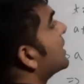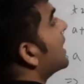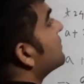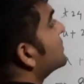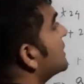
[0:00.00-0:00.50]

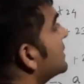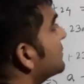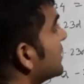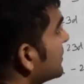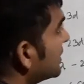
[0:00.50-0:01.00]
times each
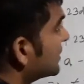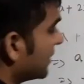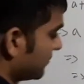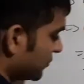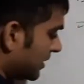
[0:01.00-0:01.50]
15
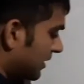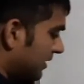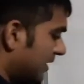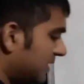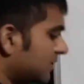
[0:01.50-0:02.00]
term. So
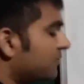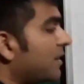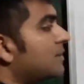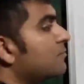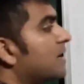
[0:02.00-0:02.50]
let us
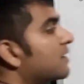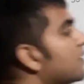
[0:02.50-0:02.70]
find what?